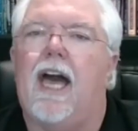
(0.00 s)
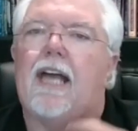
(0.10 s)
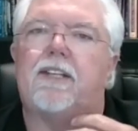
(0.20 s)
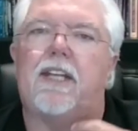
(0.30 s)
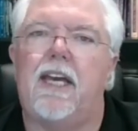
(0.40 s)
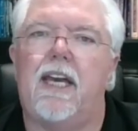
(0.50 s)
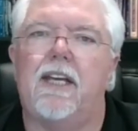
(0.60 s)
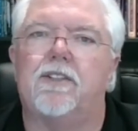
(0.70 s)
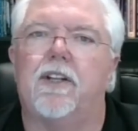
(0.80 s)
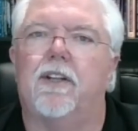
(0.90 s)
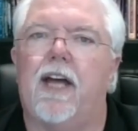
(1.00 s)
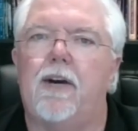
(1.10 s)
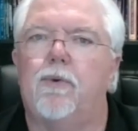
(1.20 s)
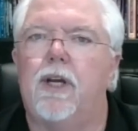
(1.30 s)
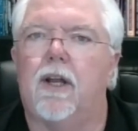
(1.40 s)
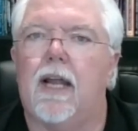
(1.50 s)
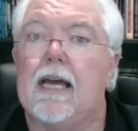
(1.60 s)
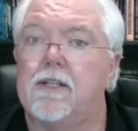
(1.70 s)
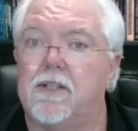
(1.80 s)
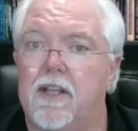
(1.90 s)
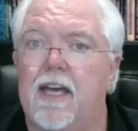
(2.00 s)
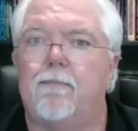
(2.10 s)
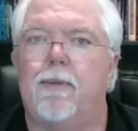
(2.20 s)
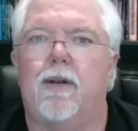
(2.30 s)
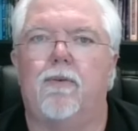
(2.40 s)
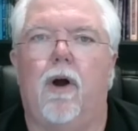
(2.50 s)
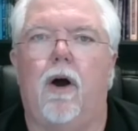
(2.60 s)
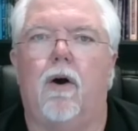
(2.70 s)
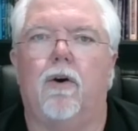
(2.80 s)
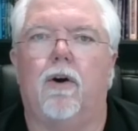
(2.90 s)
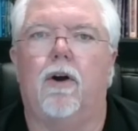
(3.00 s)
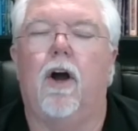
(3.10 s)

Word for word: At the instant they realize that they've been wrong,